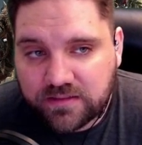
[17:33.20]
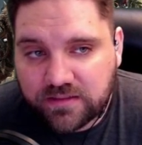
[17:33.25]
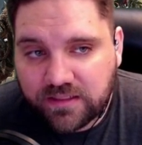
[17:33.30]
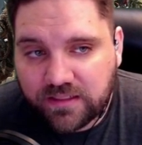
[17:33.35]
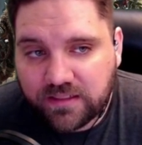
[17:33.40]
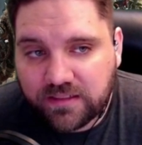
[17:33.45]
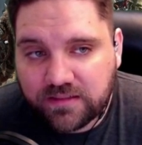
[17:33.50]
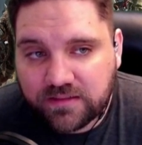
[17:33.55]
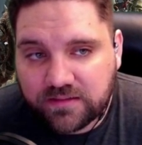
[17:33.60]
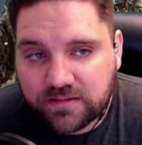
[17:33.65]

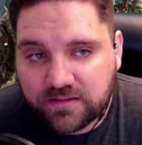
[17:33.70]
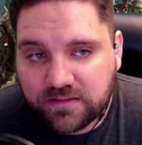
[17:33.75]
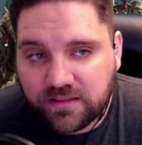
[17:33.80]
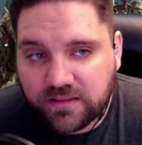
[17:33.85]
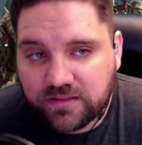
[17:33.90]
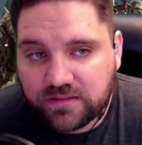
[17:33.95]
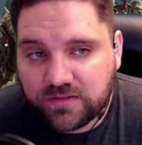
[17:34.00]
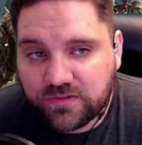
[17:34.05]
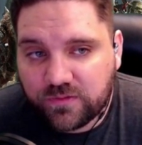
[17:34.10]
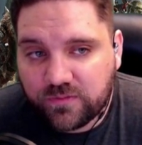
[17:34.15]
says,
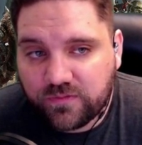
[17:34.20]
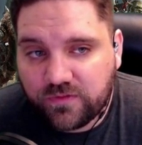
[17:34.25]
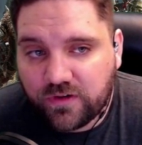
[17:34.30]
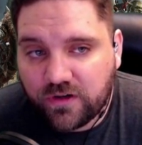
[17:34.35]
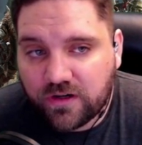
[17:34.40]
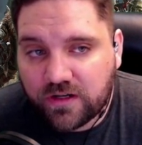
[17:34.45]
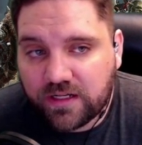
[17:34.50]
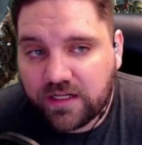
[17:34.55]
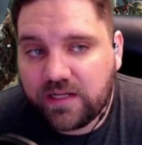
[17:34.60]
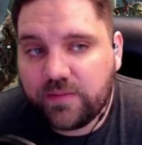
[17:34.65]
it's from
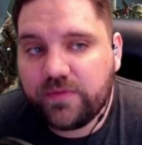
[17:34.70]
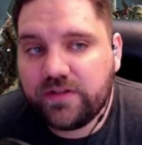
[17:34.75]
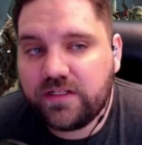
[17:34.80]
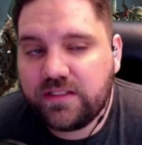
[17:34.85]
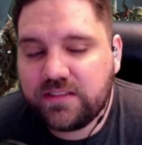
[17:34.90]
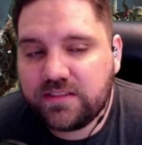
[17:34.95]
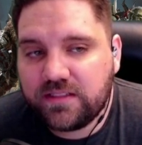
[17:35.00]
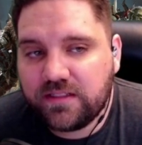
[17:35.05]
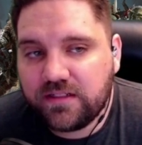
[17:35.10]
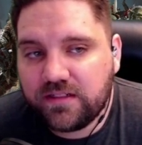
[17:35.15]
Varkob, and
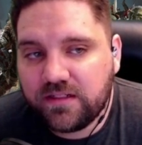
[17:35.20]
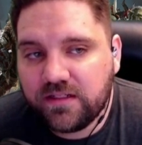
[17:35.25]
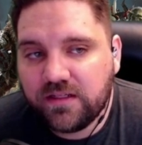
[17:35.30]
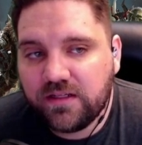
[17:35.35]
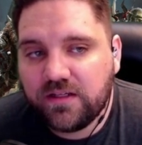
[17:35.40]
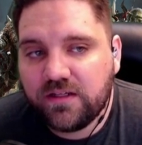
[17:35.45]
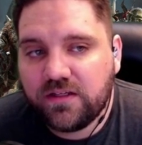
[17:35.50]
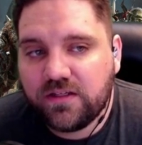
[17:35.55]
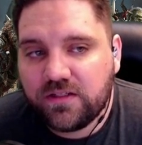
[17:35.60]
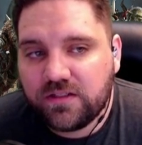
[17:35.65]
he said,
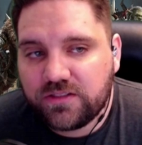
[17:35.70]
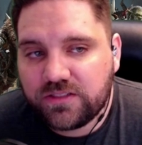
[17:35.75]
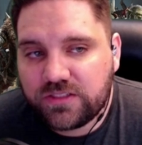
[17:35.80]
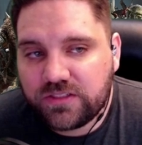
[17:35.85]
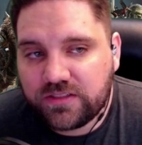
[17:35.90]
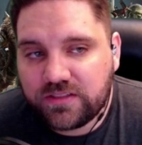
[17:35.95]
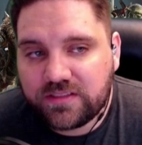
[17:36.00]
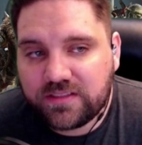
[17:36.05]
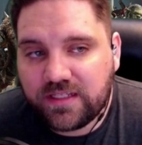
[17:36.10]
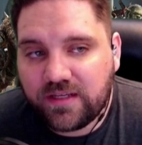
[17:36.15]

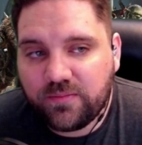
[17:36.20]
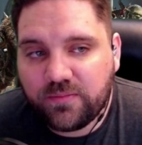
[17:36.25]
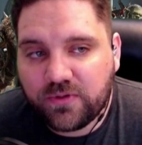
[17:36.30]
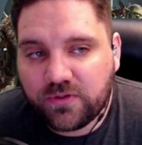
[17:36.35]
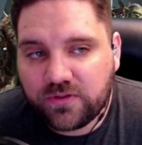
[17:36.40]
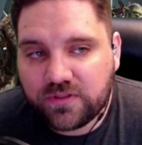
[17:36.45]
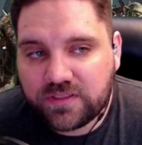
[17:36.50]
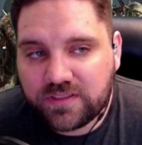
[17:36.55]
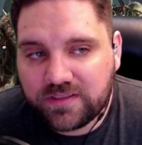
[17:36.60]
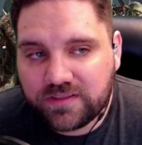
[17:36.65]
should set
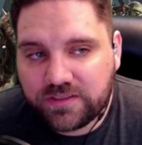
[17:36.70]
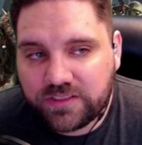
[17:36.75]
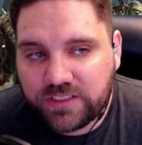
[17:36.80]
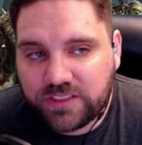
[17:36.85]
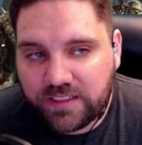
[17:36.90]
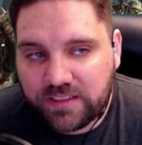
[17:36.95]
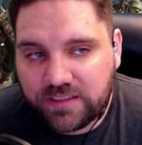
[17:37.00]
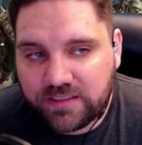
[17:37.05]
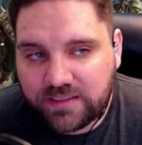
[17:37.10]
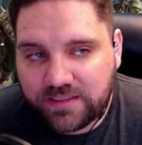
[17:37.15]
bonuses
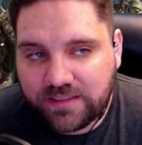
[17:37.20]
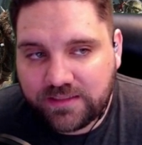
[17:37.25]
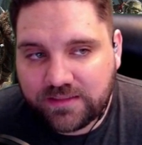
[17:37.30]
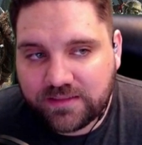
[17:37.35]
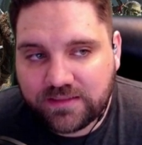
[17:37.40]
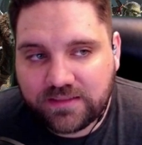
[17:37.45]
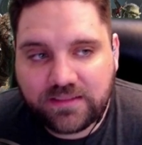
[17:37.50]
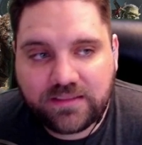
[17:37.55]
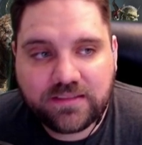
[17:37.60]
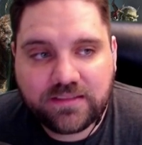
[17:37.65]
change
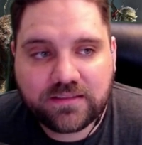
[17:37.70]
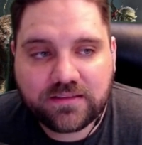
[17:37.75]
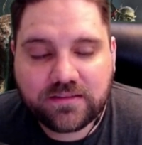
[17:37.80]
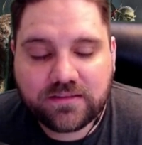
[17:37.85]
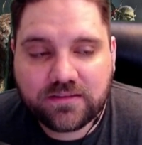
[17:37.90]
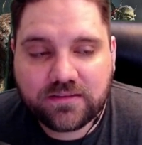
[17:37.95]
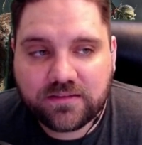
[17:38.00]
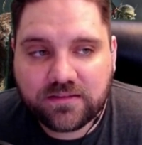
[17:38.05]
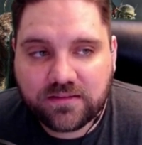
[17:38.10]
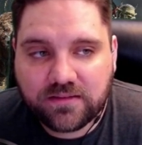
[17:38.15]
each
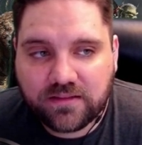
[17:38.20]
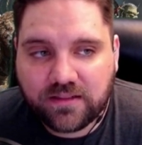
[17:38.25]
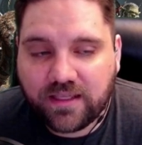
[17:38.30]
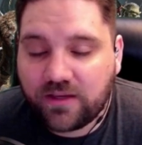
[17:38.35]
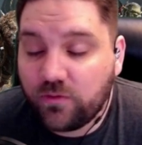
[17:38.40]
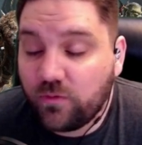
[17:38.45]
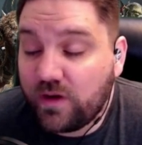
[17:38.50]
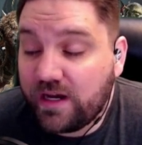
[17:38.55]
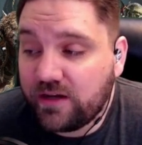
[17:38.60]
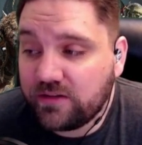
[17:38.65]
season
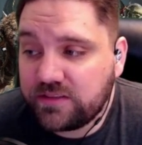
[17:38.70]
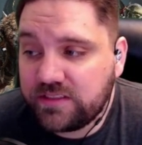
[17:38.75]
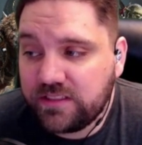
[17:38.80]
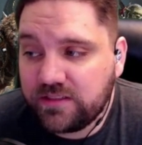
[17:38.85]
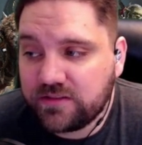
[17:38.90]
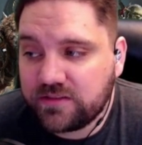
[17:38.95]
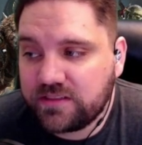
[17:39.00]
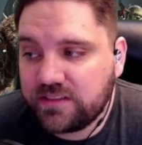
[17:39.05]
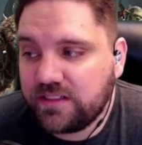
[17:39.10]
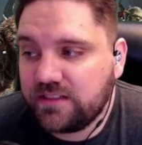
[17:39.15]
like WoW
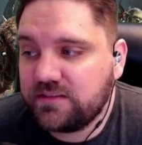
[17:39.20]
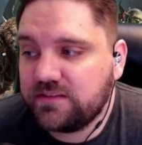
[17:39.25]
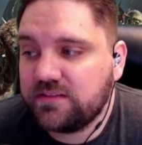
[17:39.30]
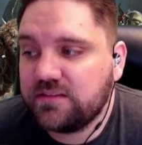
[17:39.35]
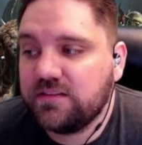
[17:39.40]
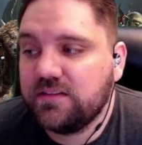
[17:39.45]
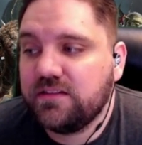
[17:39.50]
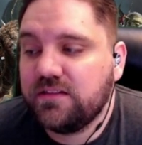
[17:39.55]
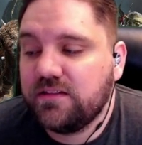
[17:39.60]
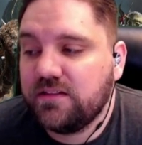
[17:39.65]
tier
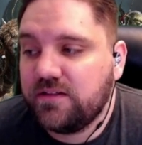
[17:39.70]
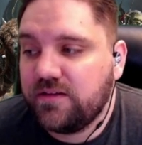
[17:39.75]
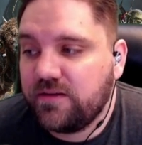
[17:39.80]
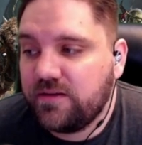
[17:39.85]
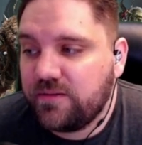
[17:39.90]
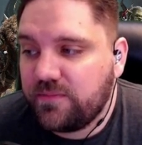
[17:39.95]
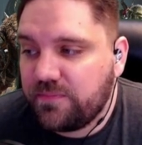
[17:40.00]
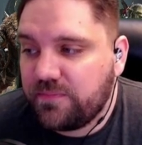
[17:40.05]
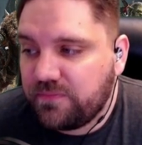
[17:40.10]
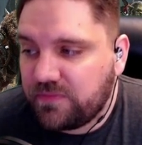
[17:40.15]
sets?
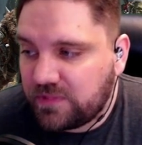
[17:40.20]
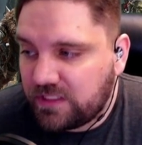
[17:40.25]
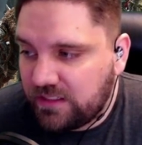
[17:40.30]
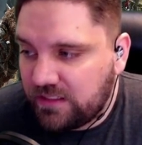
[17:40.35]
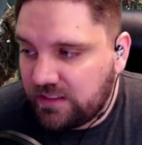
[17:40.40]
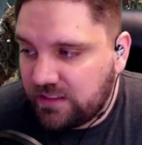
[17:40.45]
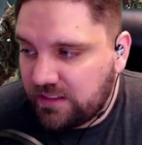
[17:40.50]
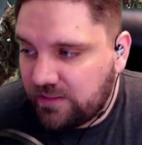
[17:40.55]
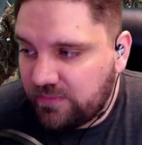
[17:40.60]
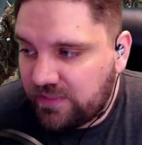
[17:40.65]

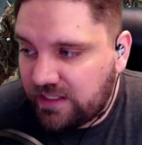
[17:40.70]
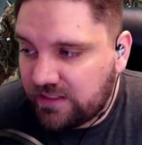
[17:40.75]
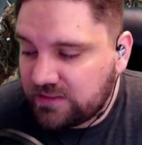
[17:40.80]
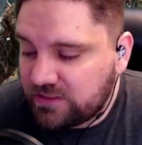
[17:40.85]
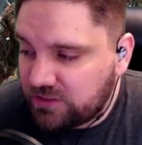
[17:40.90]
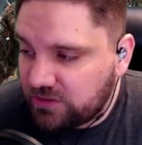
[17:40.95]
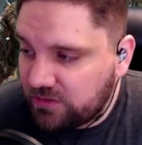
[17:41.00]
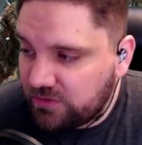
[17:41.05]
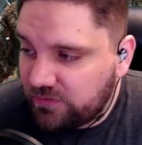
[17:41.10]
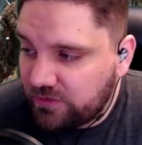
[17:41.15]
And I'm
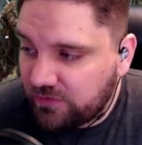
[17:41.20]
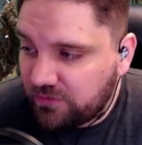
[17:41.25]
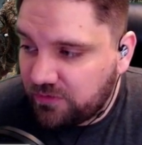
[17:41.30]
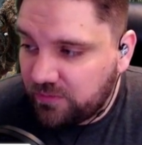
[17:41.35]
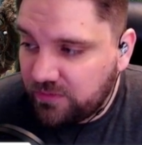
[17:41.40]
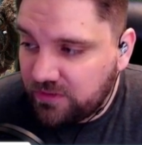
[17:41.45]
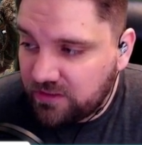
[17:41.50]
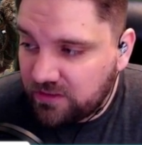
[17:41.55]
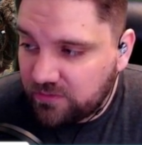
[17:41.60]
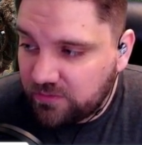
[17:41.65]
not sure if you're
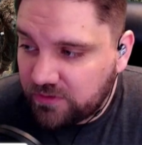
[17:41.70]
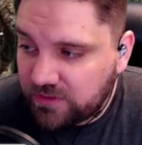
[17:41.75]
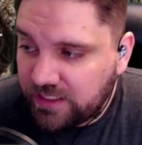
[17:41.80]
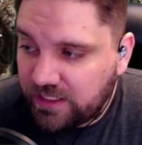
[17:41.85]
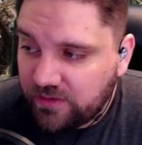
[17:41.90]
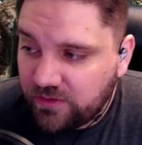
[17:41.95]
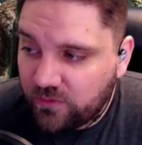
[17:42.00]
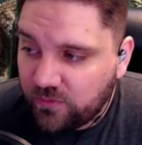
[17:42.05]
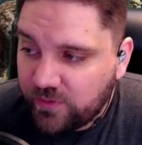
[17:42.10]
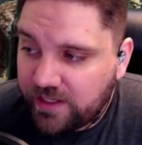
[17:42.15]
familiar with
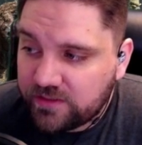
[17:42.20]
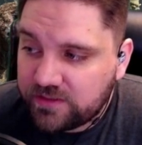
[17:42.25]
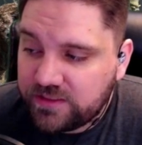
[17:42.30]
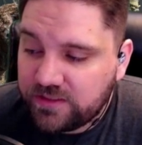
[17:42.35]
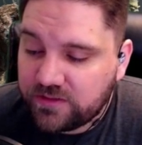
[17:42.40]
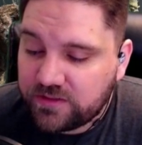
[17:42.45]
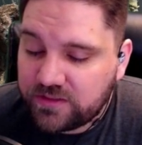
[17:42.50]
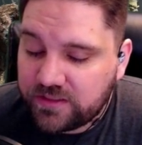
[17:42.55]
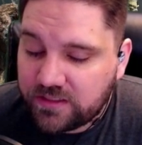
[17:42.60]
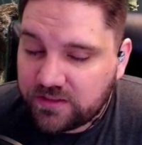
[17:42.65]
how the WoW
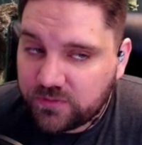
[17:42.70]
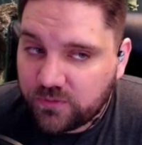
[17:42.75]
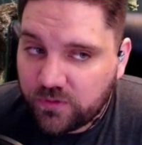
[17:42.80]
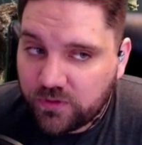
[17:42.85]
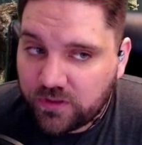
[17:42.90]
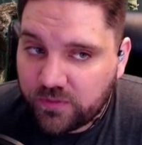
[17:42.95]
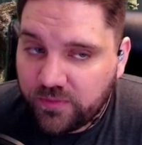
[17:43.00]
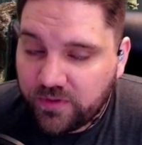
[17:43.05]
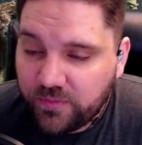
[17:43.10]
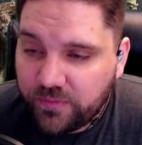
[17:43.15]
tier sets
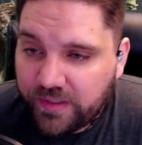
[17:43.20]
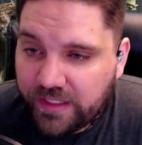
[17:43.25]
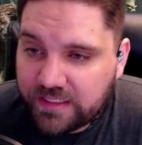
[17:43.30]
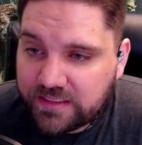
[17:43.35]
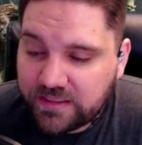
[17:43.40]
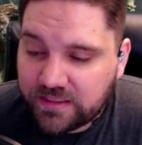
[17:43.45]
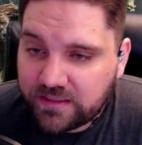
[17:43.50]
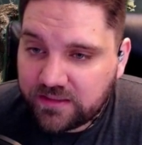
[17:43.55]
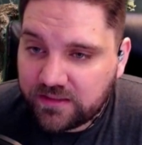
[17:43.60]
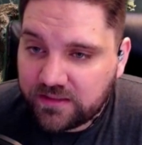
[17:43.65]
work, but
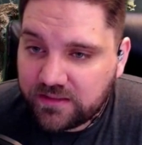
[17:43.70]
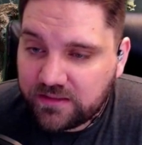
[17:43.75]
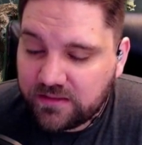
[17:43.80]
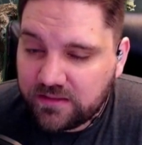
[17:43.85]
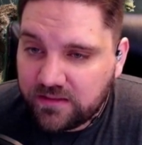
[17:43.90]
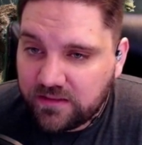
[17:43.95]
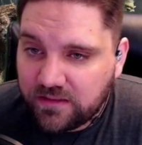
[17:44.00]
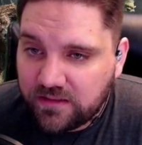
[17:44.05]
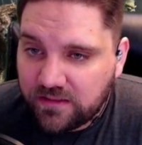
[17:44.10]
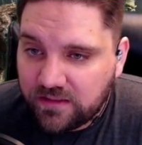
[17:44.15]

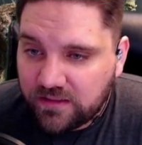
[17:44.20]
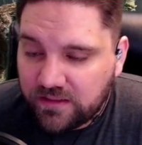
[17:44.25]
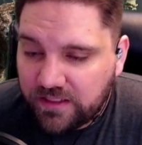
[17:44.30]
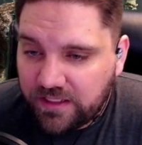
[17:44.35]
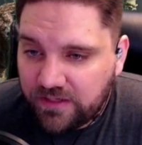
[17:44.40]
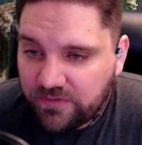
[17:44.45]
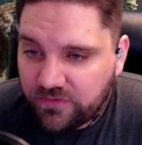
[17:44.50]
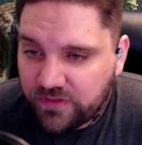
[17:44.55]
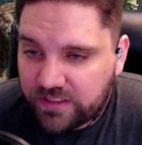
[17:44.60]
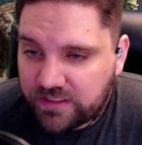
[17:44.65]
basically
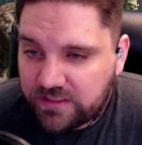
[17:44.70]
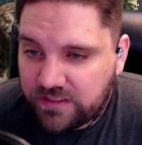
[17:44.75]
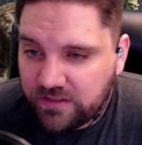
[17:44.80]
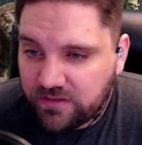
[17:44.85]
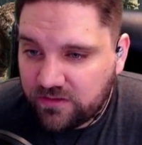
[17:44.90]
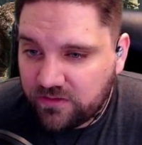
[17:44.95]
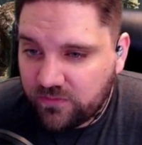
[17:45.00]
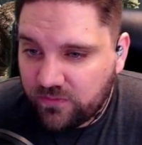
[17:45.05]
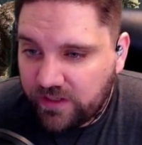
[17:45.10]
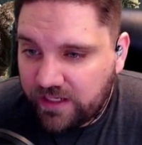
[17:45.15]
every
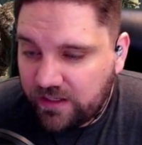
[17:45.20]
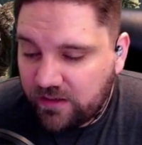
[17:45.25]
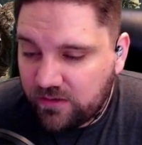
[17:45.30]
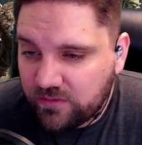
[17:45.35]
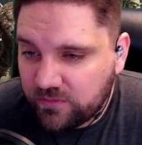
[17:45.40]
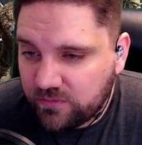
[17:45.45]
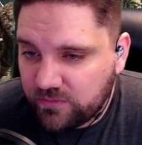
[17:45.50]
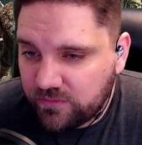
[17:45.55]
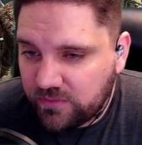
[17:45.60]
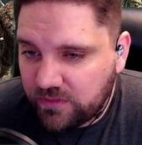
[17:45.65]
tier in
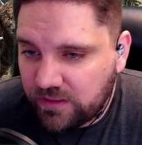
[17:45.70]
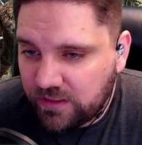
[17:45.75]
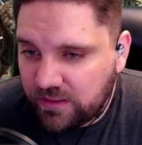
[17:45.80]
WoW